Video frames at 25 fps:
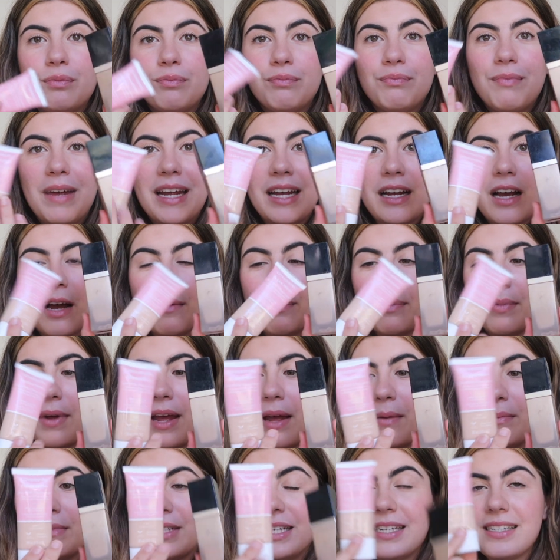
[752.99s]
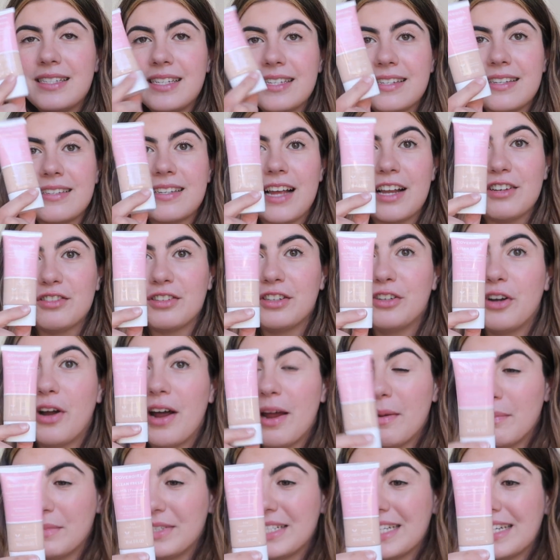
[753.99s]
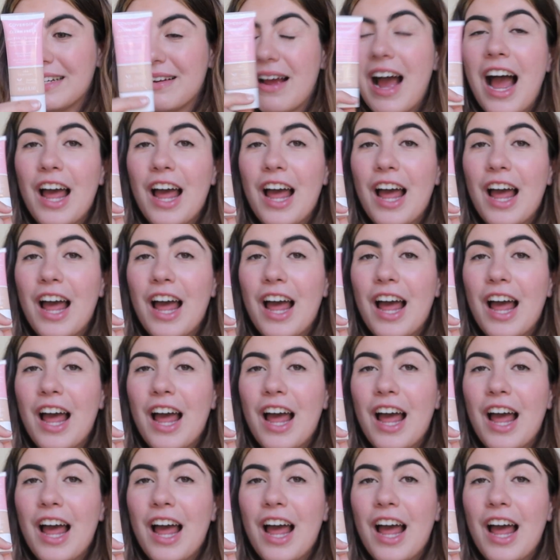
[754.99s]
makeup empties. This is actually not empty.